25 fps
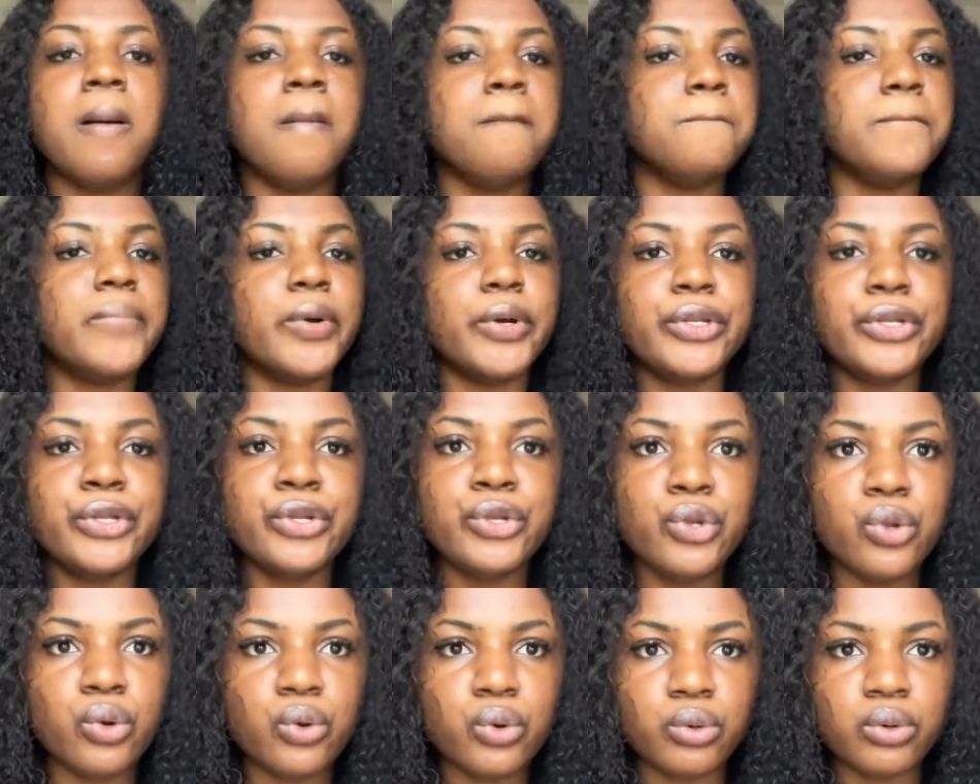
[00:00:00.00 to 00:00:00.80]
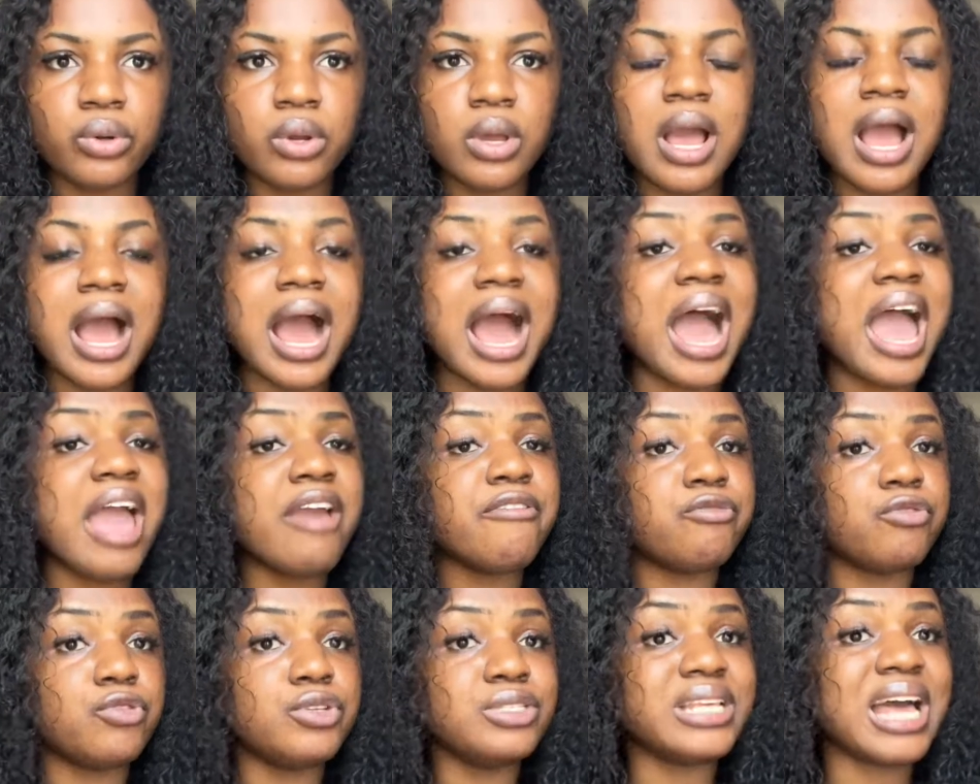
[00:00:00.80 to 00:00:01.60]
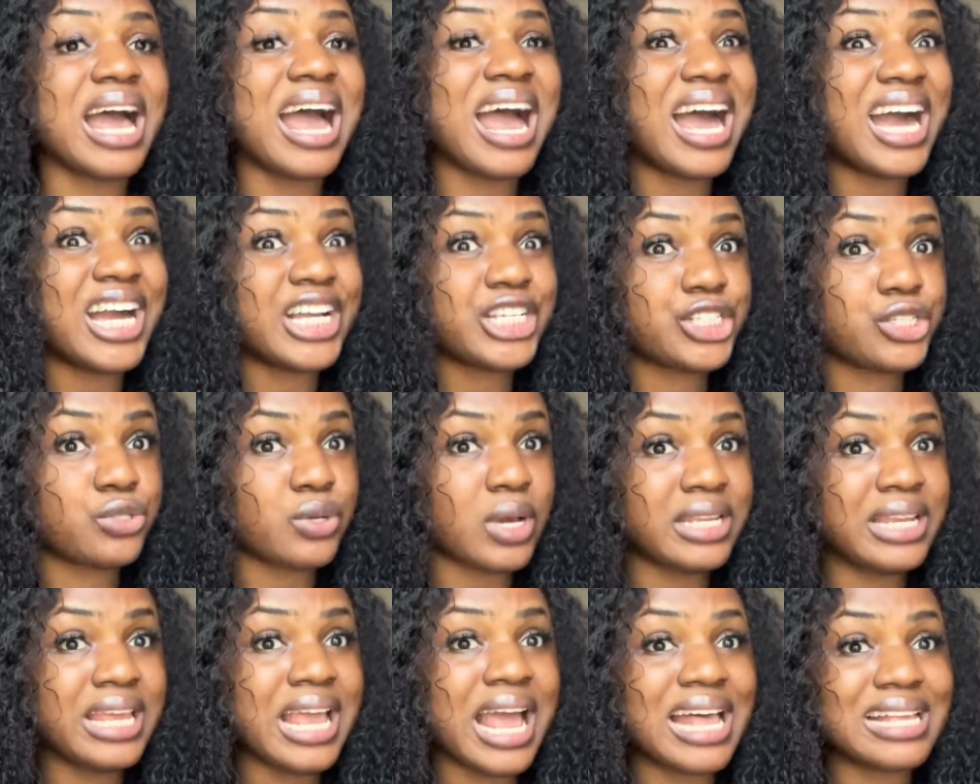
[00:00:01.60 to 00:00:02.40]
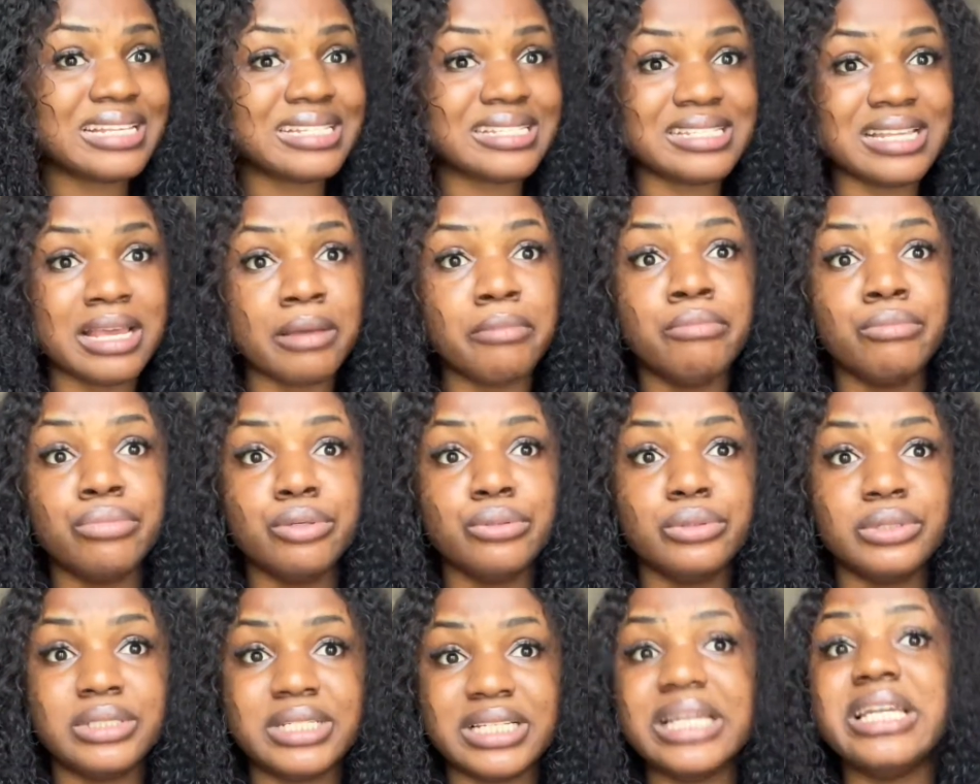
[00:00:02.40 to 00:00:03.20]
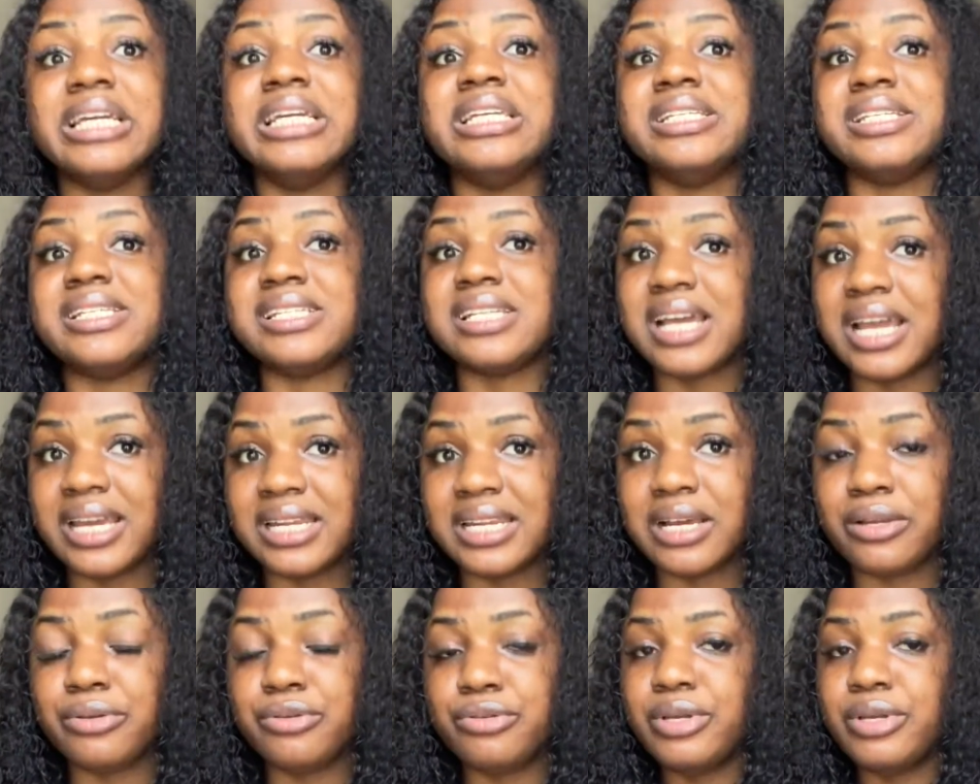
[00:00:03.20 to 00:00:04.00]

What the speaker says: But no, iPhones are actually assembled in China. You